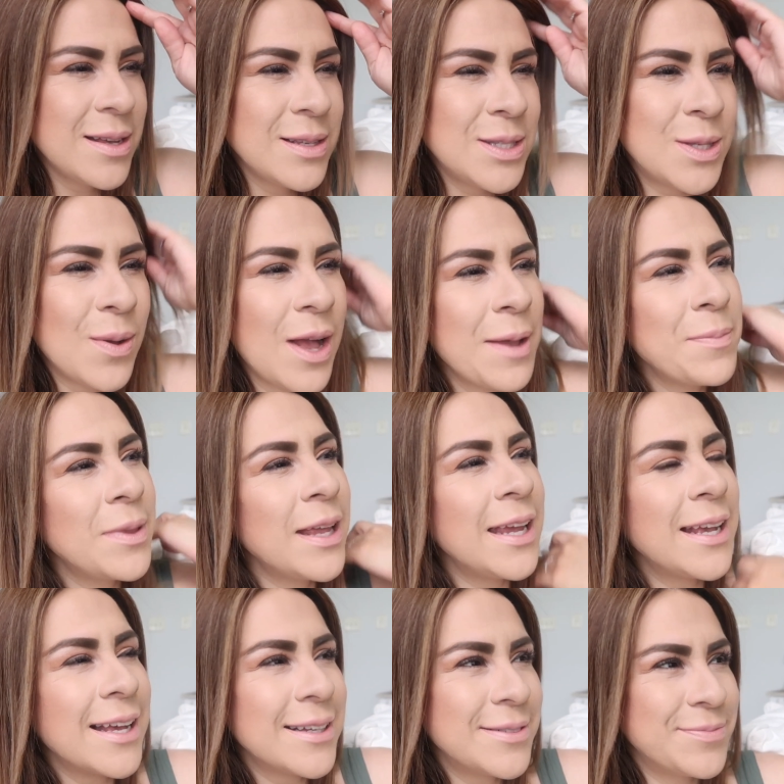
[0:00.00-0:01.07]
So I'm
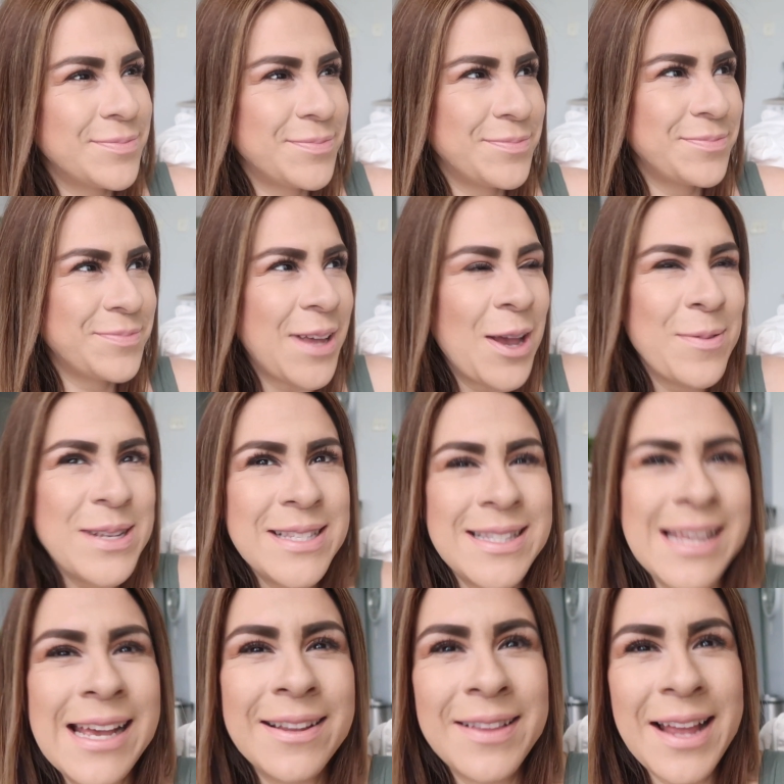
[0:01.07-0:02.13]
like, I always
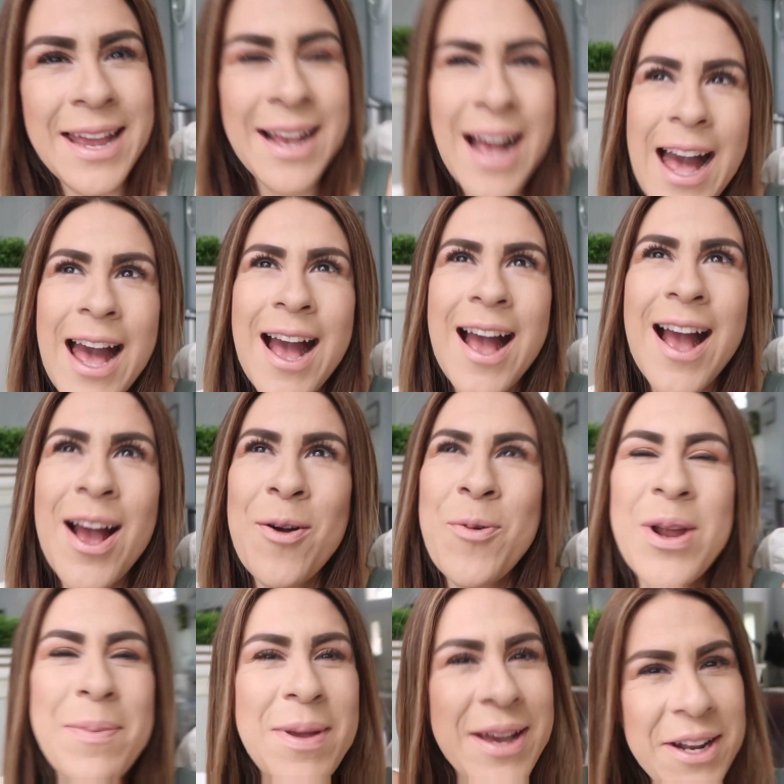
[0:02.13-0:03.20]
think like,
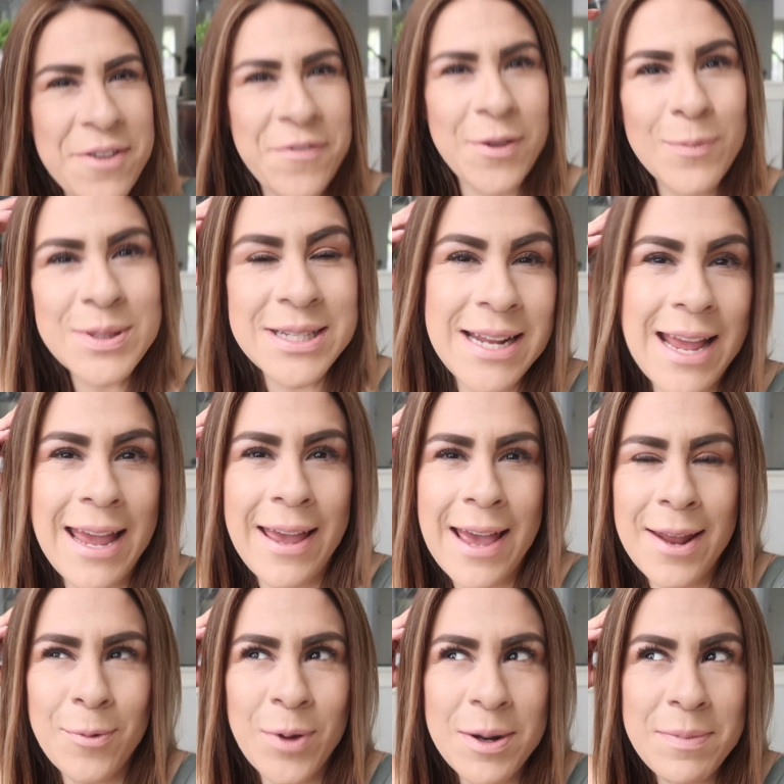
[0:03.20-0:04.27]
what am I gonna film today?
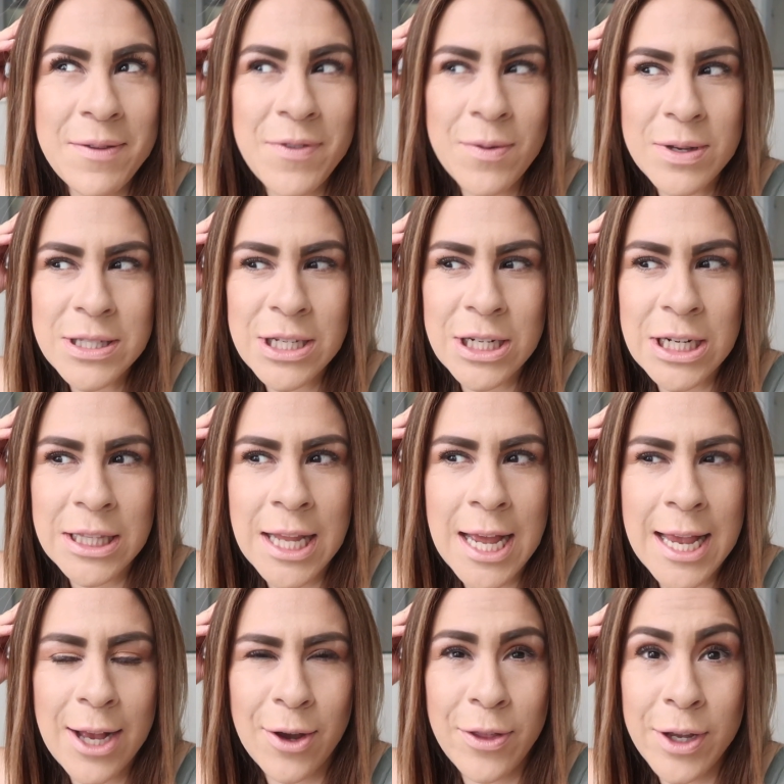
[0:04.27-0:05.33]
And what are my viewers gonna
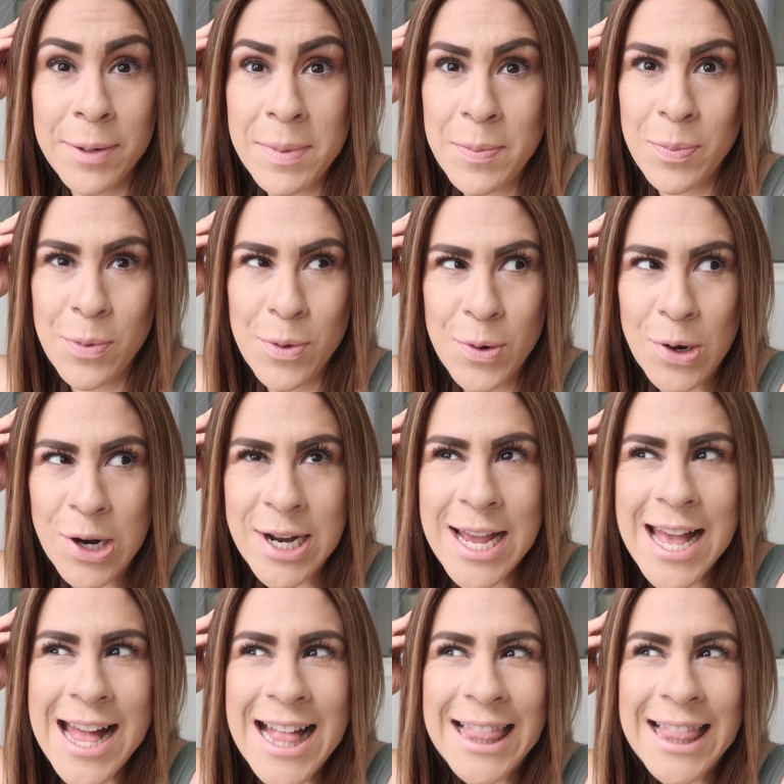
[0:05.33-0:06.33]
like? Are they gonna be bored?